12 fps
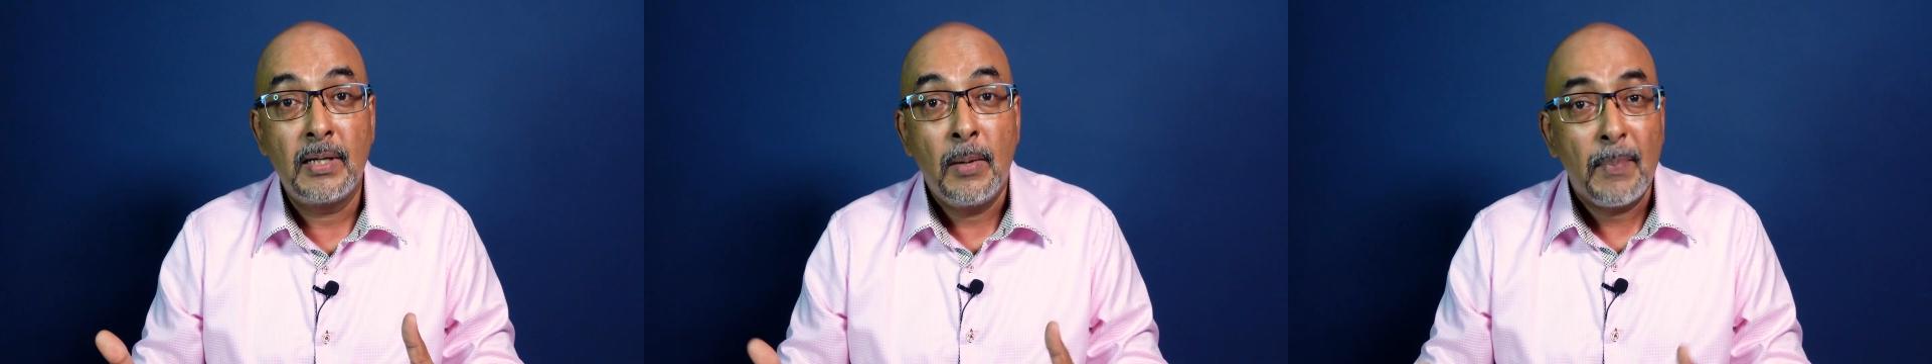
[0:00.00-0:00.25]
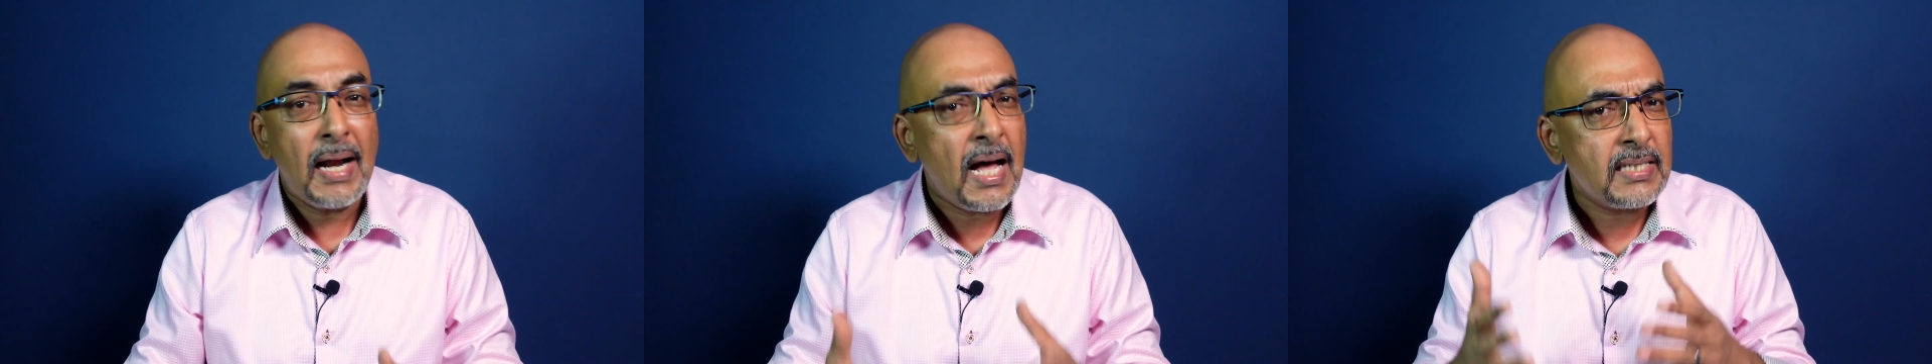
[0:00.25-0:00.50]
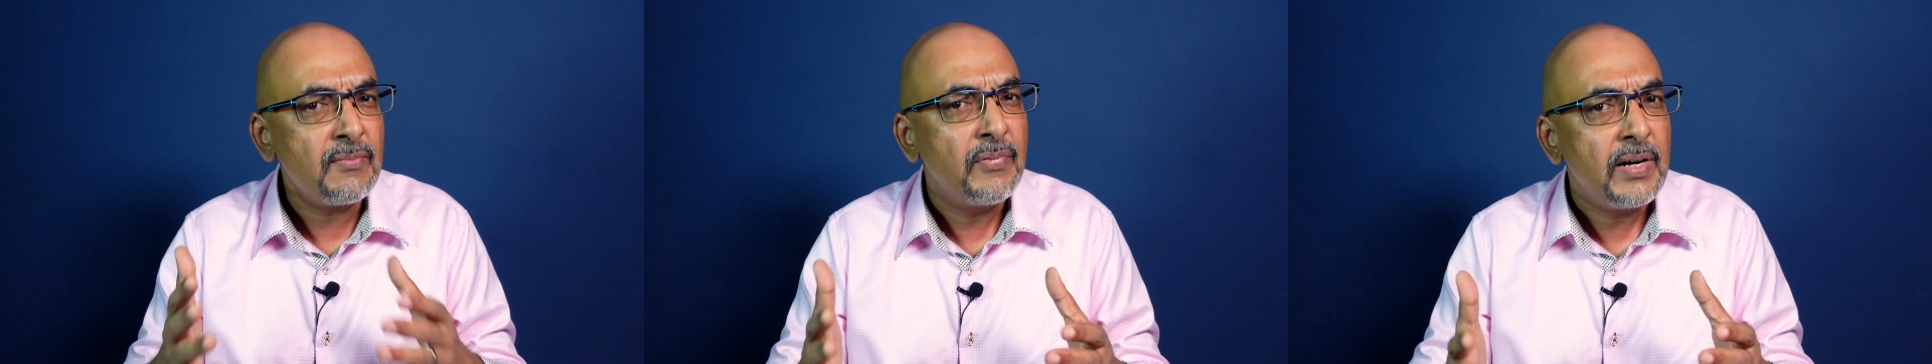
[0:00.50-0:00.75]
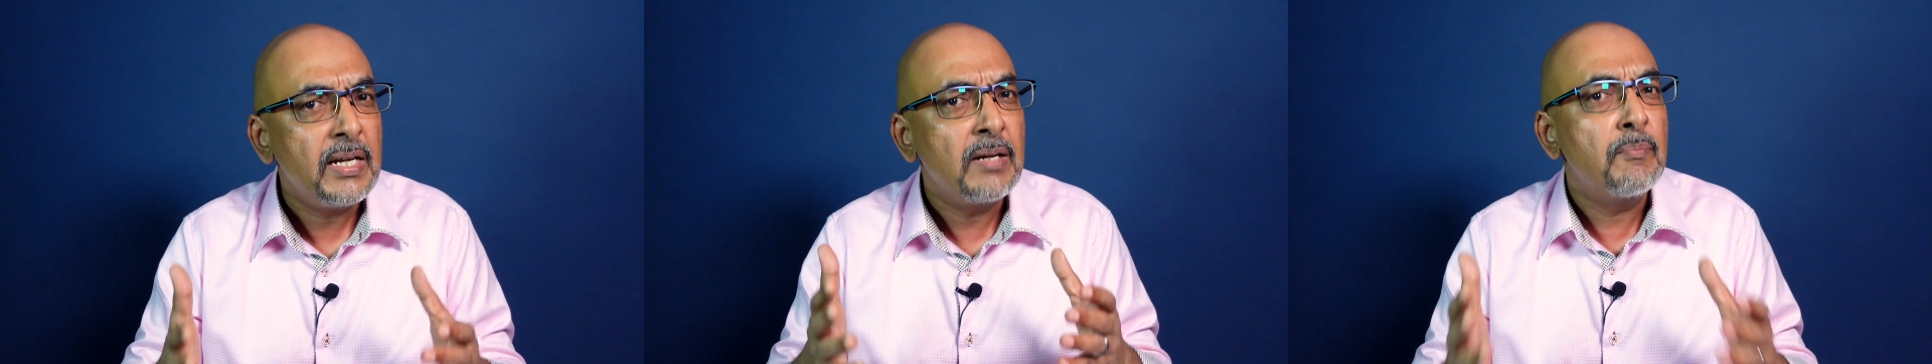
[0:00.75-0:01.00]
But ask them
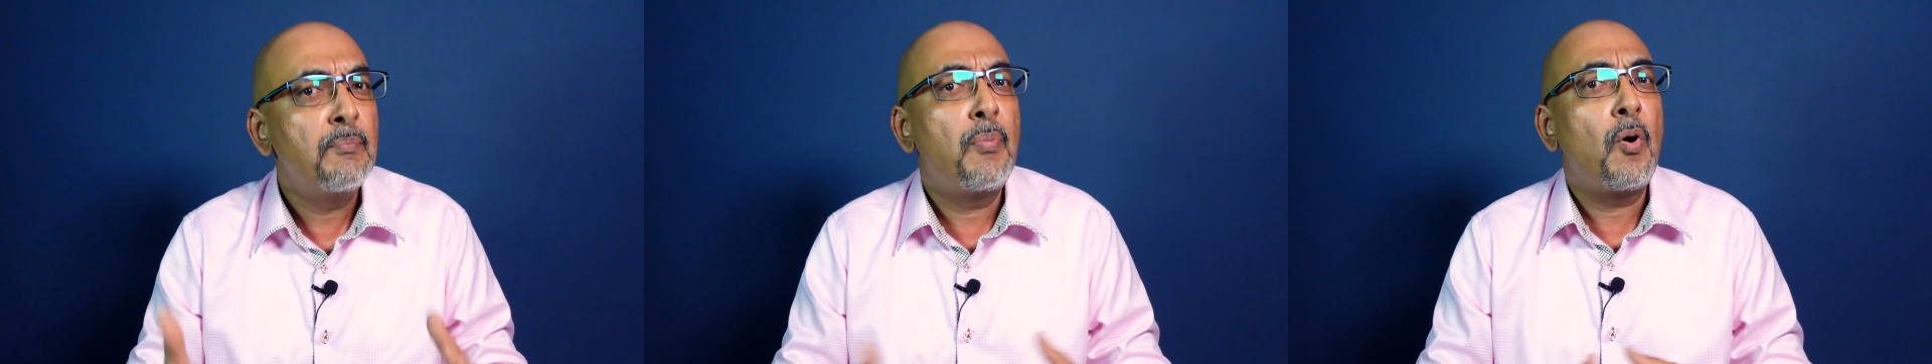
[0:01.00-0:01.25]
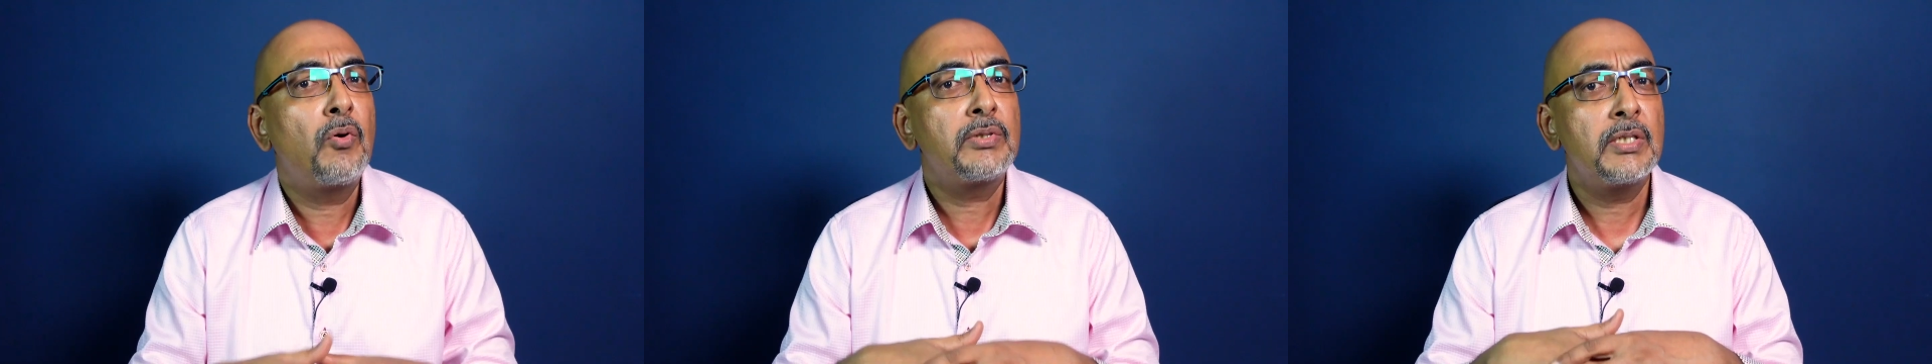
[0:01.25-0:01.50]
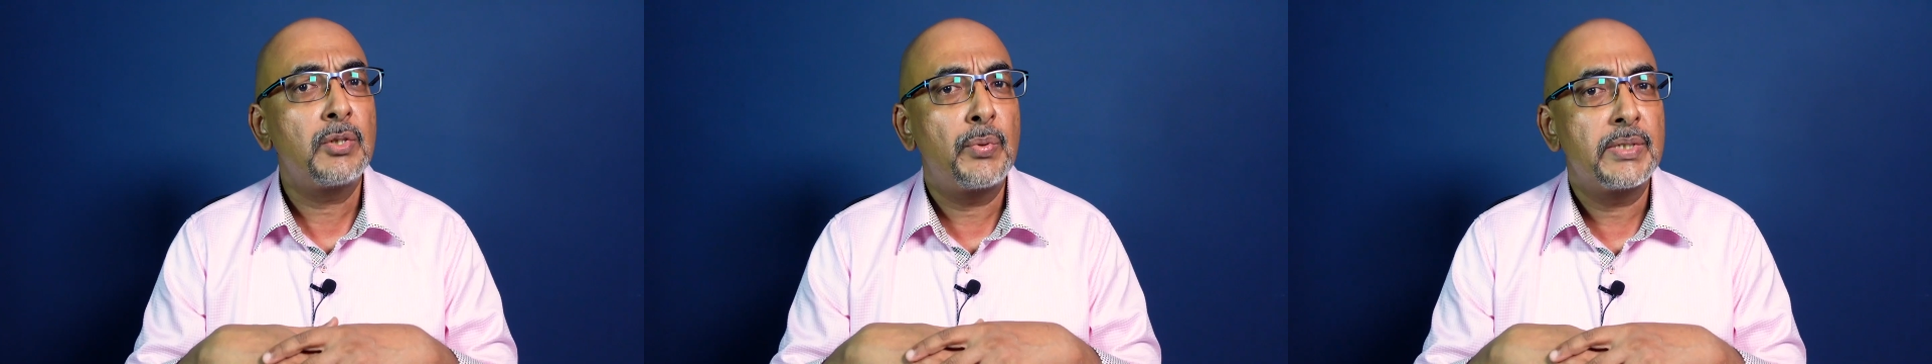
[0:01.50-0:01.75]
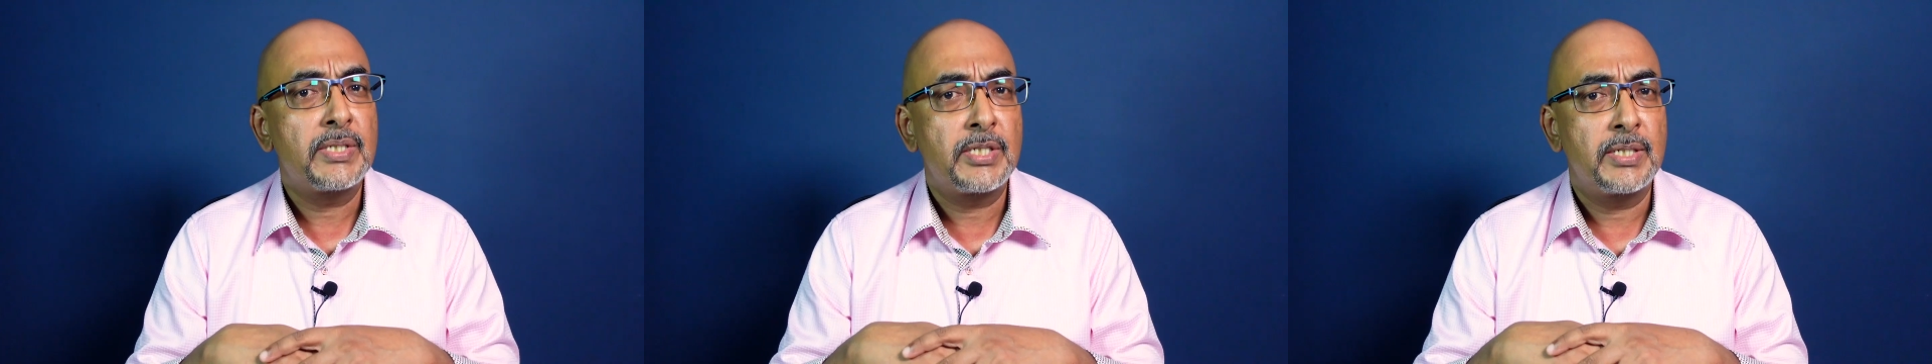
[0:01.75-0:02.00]
very important
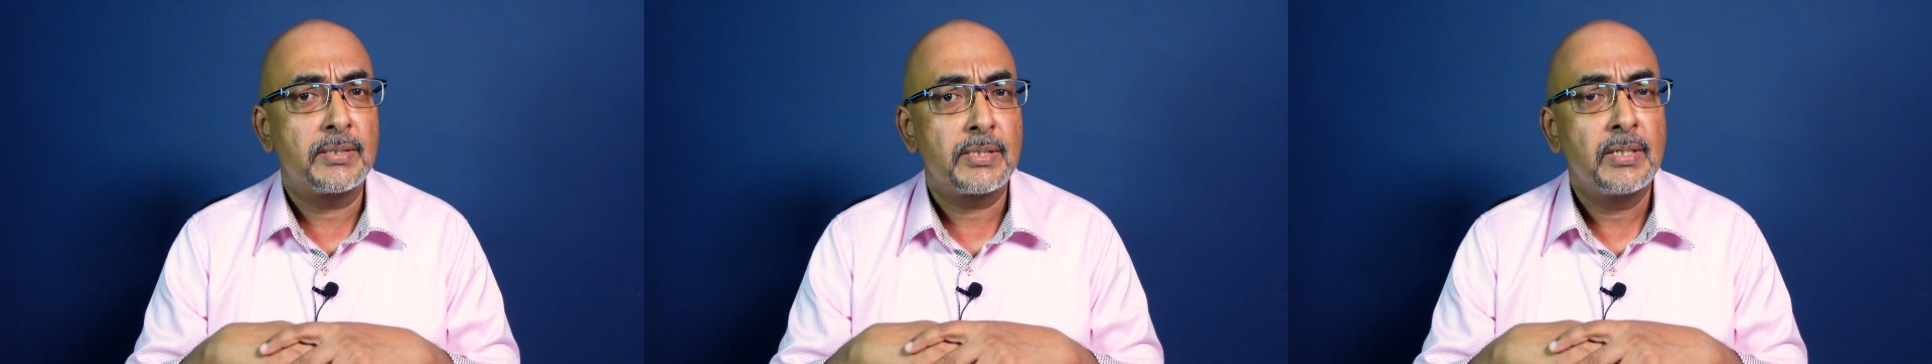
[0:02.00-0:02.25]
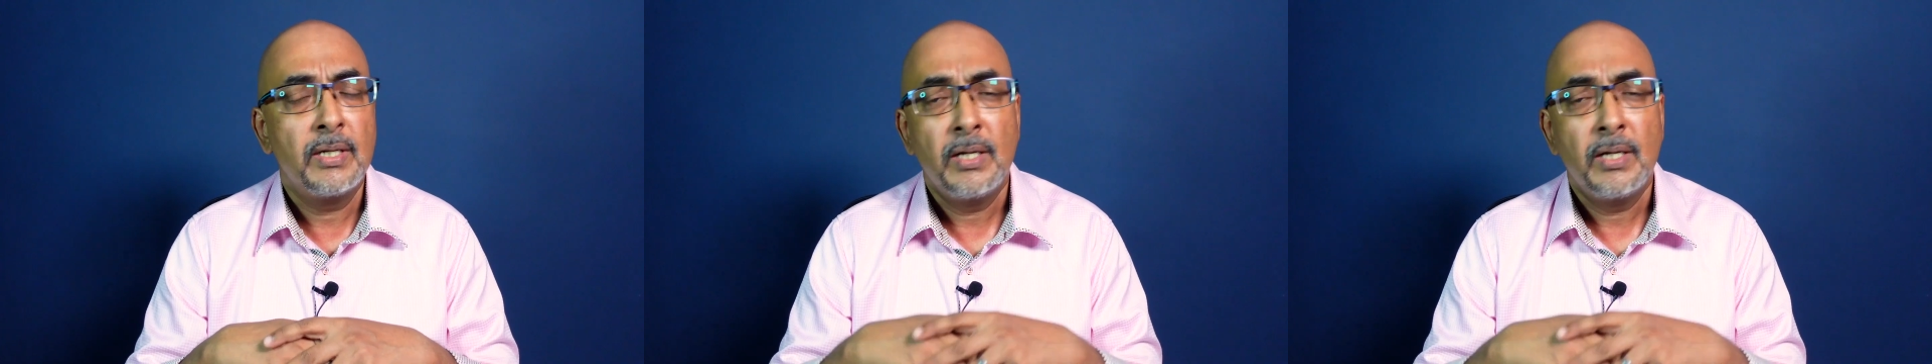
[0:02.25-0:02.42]
questions.